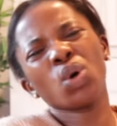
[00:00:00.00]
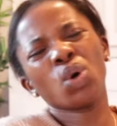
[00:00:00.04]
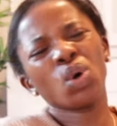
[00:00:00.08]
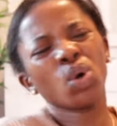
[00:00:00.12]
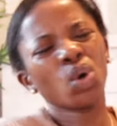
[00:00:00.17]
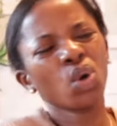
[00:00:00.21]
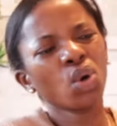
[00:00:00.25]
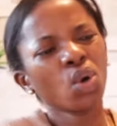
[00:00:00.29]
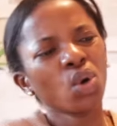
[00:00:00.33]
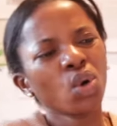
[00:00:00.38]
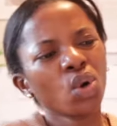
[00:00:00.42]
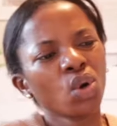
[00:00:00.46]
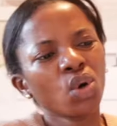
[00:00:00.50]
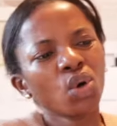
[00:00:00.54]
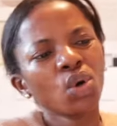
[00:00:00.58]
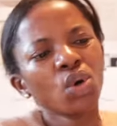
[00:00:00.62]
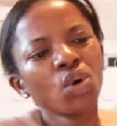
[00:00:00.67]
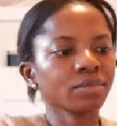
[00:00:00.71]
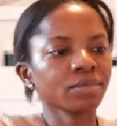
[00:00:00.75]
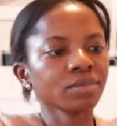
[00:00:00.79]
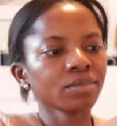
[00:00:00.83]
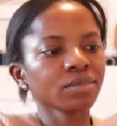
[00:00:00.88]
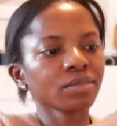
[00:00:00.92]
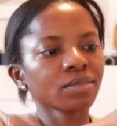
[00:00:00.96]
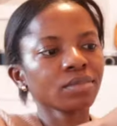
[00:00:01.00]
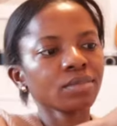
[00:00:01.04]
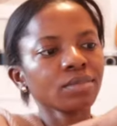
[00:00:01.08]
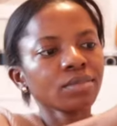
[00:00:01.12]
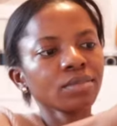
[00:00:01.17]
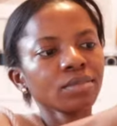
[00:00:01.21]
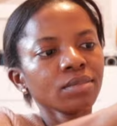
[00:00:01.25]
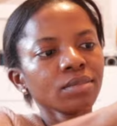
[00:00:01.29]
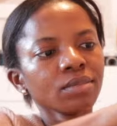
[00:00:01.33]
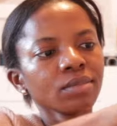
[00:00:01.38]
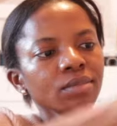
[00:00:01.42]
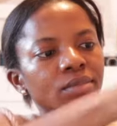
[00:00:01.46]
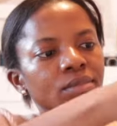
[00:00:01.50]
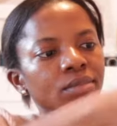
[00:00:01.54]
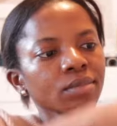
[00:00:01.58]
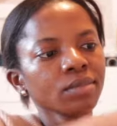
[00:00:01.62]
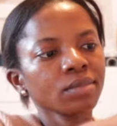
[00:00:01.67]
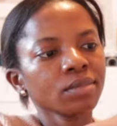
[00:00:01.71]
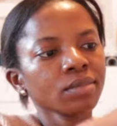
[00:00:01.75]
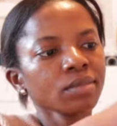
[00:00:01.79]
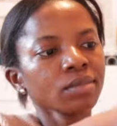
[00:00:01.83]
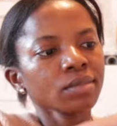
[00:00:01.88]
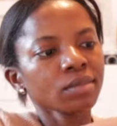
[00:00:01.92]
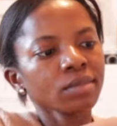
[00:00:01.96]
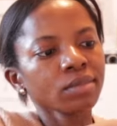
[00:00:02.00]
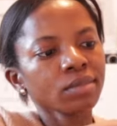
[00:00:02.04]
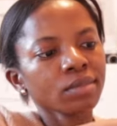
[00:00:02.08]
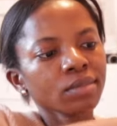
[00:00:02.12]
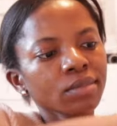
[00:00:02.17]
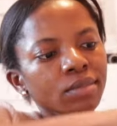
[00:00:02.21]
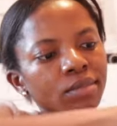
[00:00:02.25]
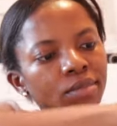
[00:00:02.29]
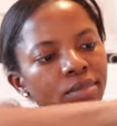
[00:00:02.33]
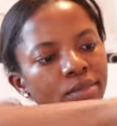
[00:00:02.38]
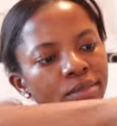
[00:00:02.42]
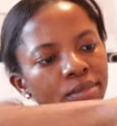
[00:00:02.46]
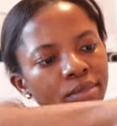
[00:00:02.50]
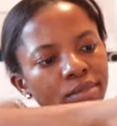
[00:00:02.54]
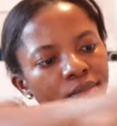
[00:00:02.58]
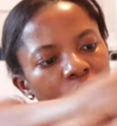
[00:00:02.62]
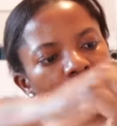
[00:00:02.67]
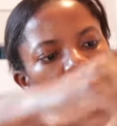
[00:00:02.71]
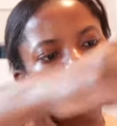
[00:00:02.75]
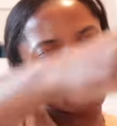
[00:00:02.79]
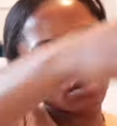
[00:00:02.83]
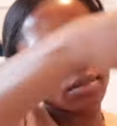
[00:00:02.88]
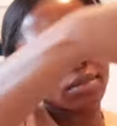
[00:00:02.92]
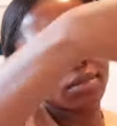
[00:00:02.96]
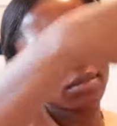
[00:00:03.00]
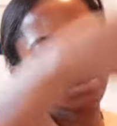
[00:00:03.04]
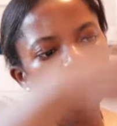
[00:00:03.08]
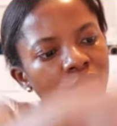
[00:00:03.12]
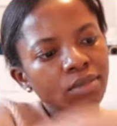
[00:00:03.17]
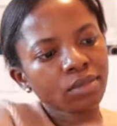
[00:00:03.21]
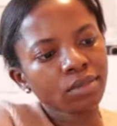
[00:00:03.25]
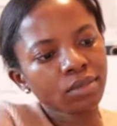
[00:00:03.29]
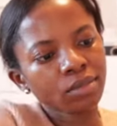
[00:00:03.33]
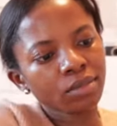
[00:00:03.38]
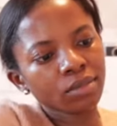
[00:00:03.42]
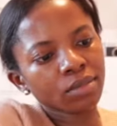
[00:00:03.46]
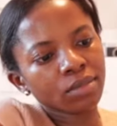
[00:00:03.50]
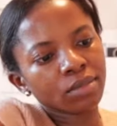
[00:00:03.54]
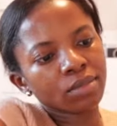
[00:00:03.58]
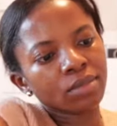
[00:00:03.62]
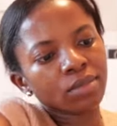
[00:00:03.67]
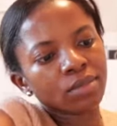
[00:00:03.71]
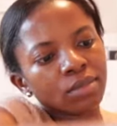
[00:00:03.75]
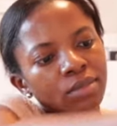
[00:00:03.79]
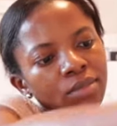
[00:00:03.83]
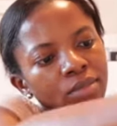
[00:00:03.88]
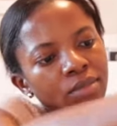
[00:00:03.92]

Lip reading: No one is speaking in this clip.